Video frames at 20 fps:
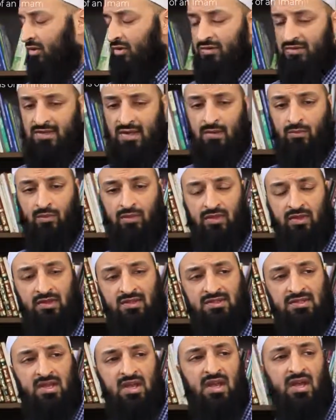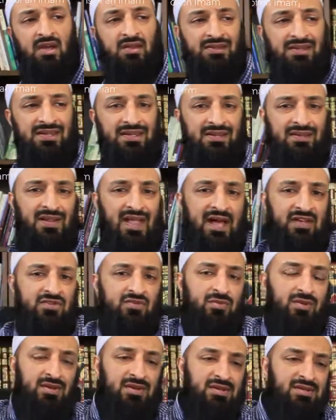good time with this. The last
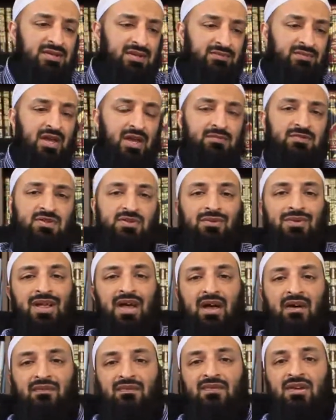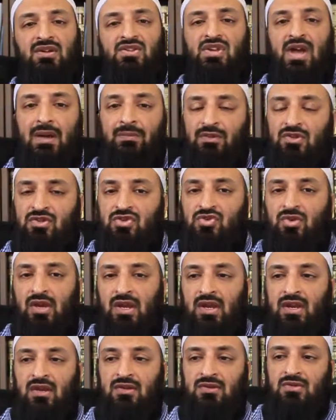one is sometimes you will have chaplain's
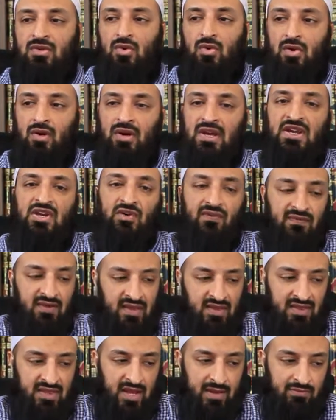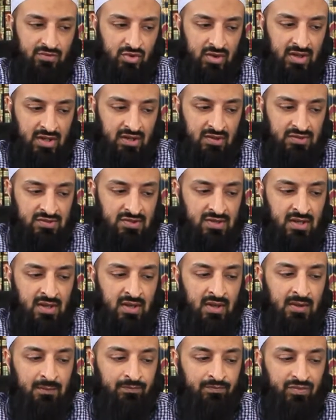trainings or interfaith type trainings.
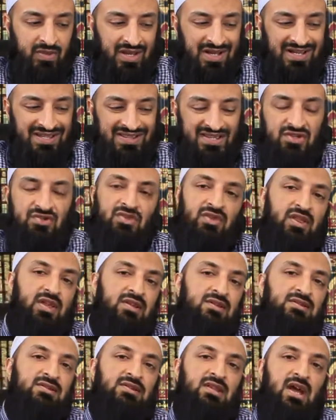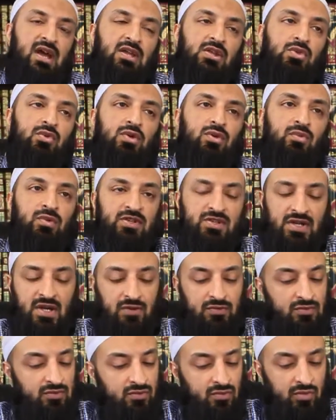These are things that you can reach
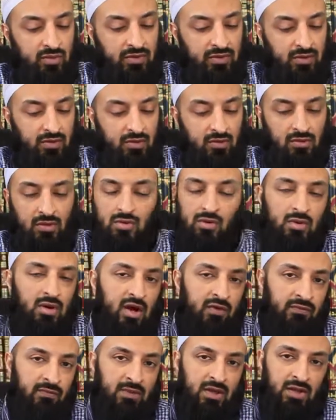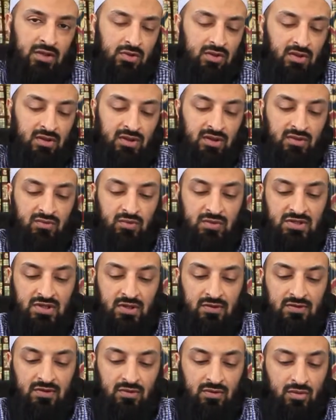out to with your local government. You can reach
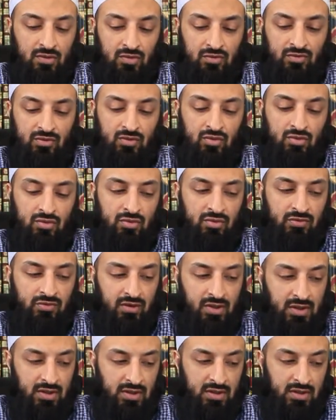out to your local schools